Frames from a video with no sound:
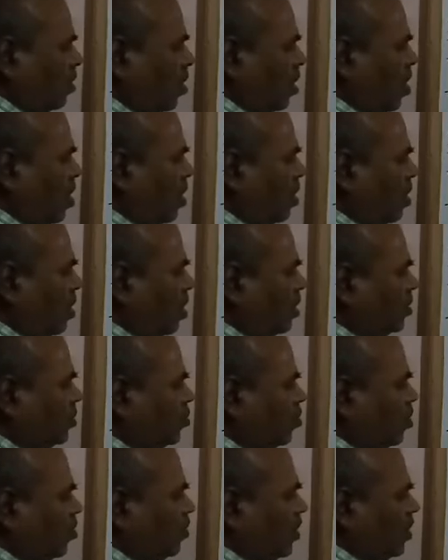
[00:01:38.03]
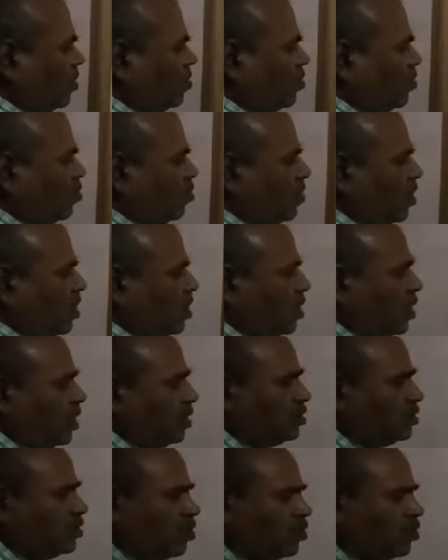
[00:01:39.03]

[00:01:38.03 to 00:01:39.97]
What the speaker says: and r square by w bar lies